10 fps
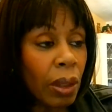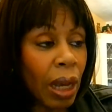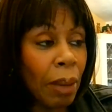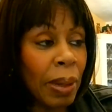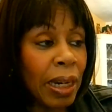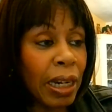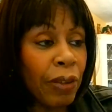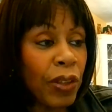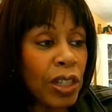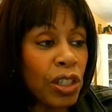I mean, and if
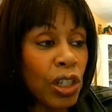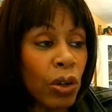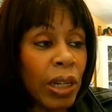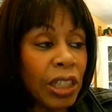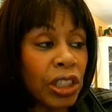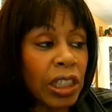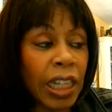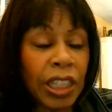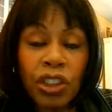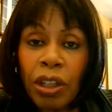there's no
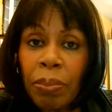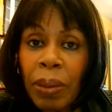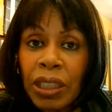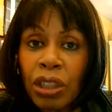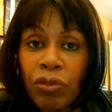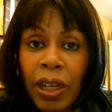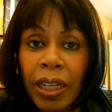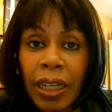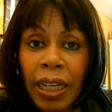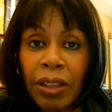legislation in place to
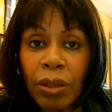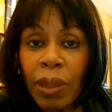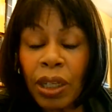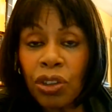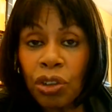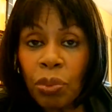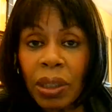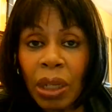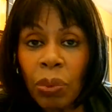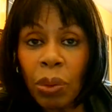regulate them, they can do what
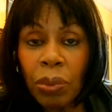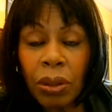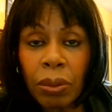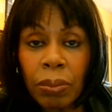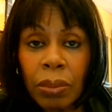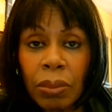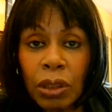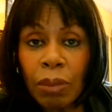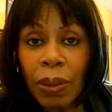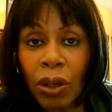they want with them,
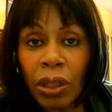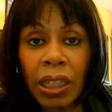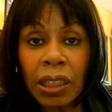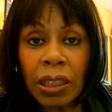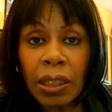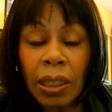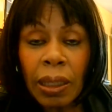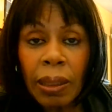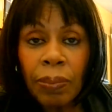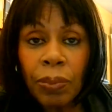to be honest.
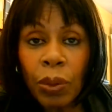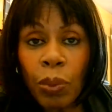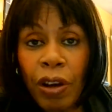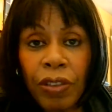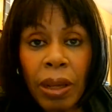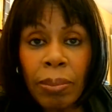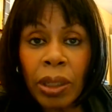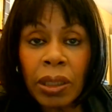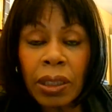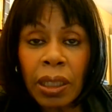We're at their
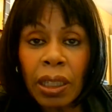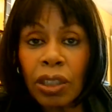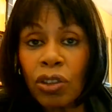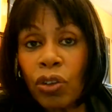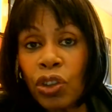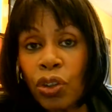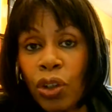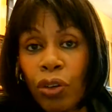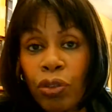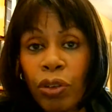mercy. As long as you
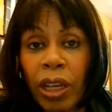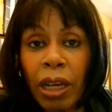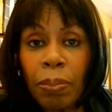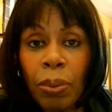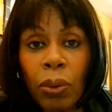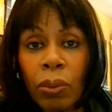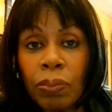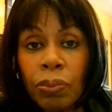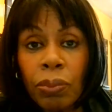go through the airport,